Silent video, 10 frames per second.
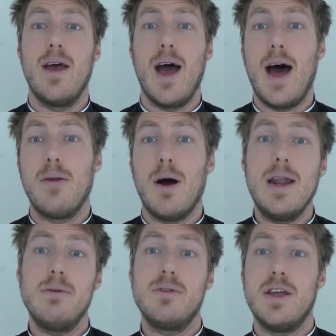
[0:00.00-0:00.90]
And while
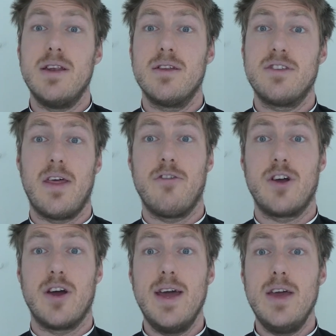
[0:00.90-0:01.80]
he was in South
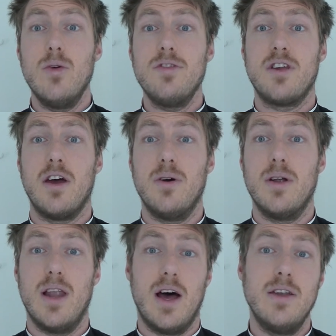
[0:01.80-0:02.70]
Africa, he also
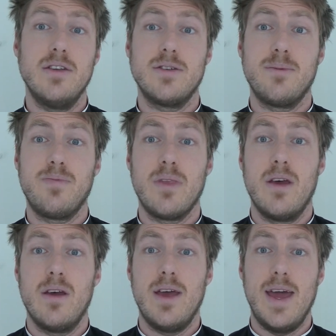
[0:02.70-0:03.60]
learnt
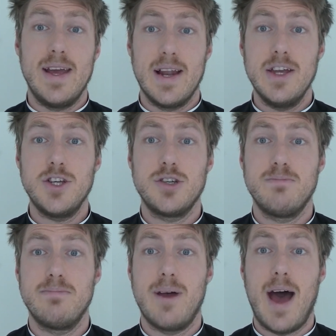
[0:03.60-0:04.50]

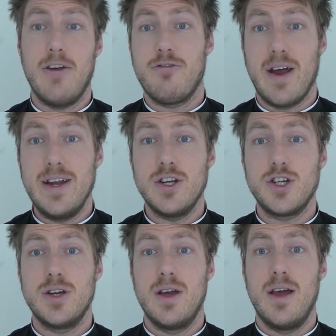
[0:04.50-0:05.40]
English and
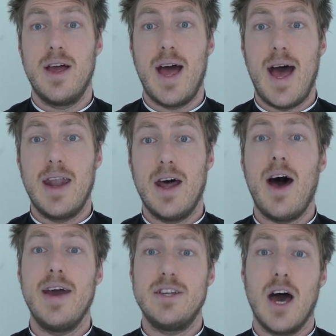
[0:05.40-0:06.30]
French and
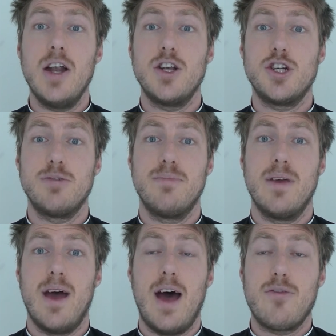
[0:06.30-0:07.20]
High Dutch.
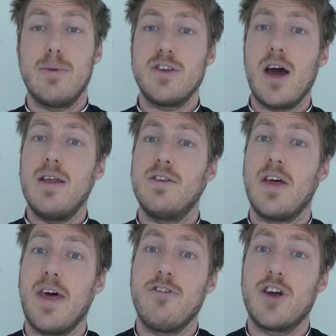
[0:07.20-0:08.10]
And from his time in
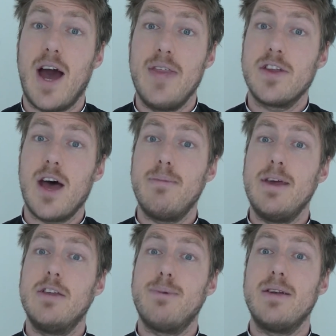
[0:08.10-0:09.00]
South Africa and the time that
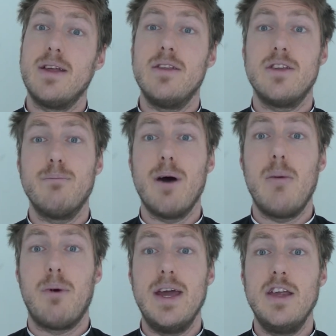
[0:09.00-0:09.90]
he spent in
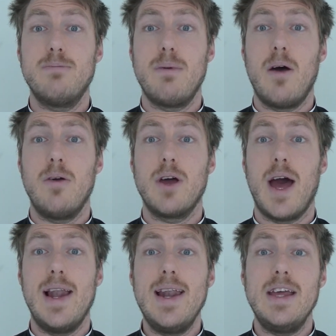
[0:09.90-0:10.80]
Zimbabwe, he spoke
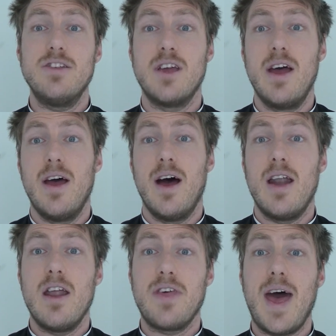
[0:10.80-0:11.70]
at least
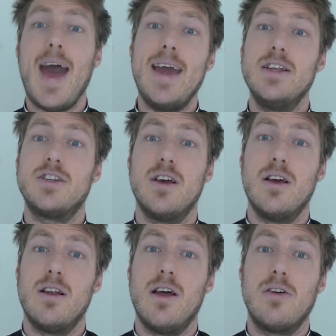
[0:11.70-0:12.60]
another 8
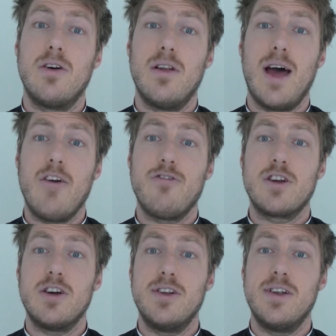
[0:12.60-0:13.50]
local
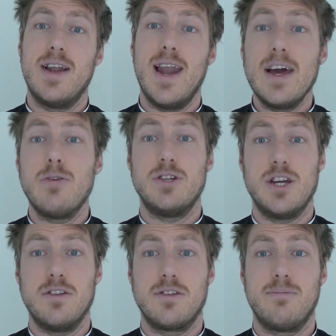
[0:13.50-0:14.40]
African
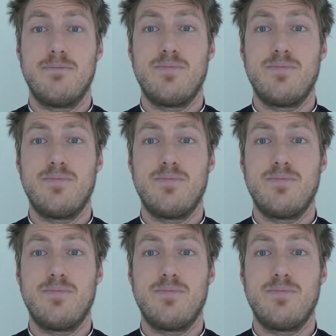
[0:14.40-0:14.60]
languages.